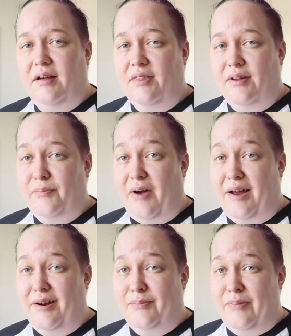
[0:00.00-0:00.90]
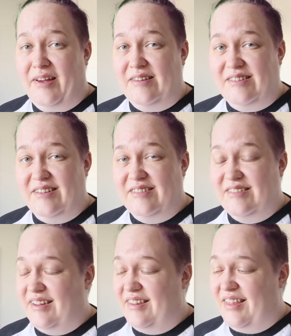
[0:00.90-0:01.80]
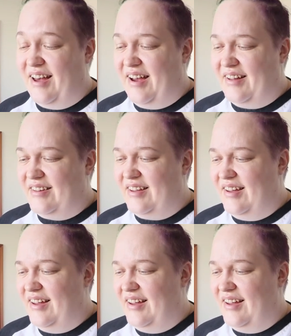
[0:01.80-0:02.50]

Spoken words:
the pattern pieces that